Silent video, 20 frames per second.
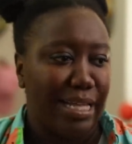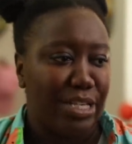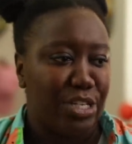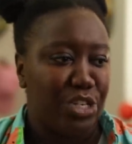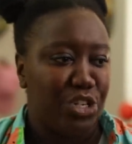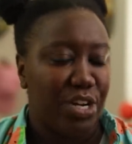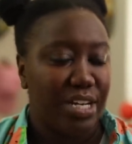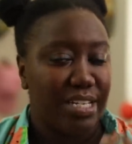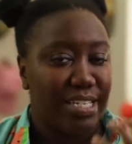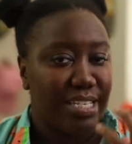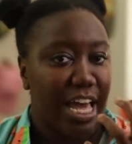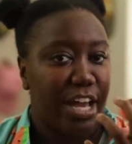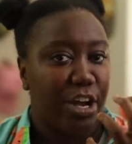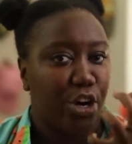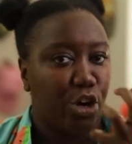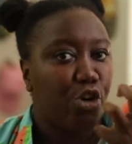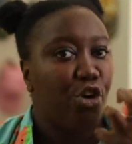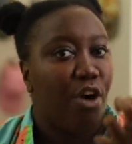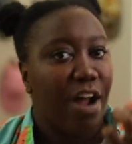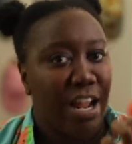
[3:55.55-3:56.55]
it's just
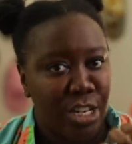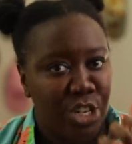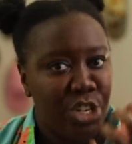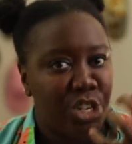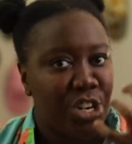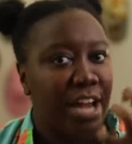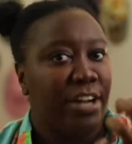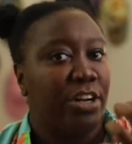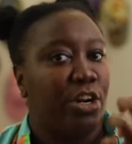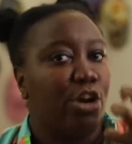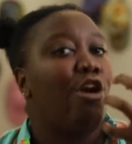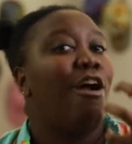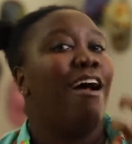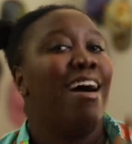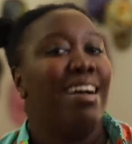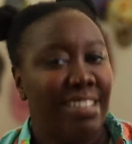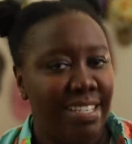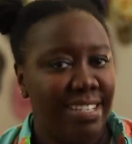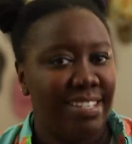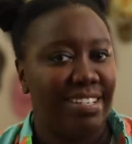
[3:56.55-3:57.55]
like crunch and
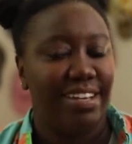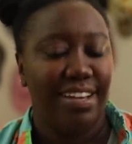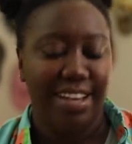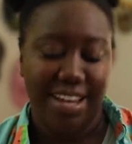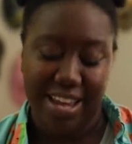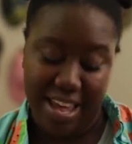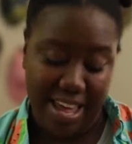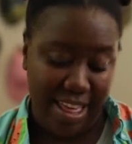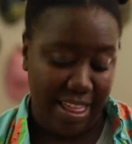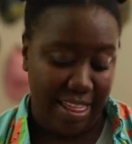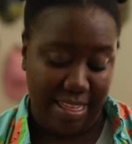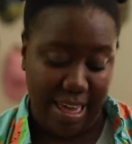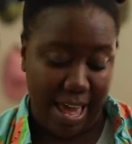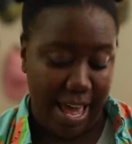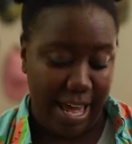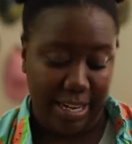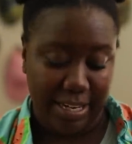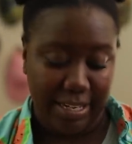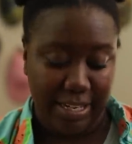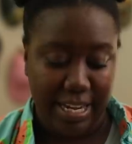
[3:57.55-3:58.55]
crust,
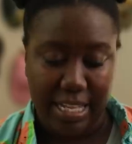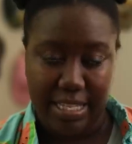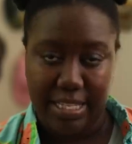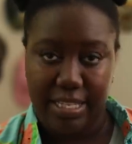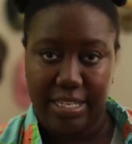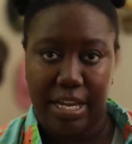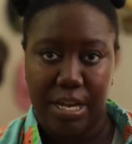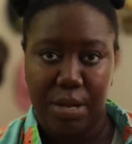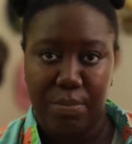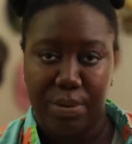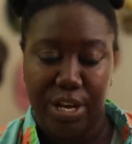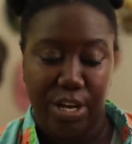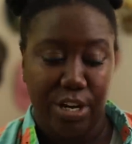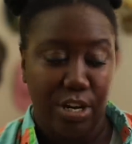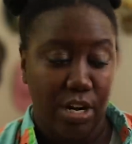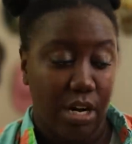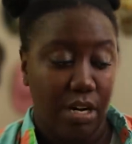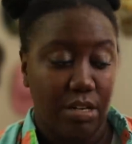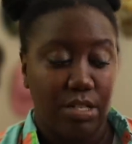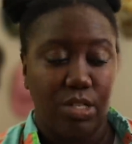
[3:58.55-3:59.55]
then it's gonna be a
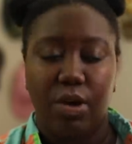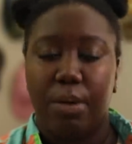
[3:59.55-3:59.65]
no.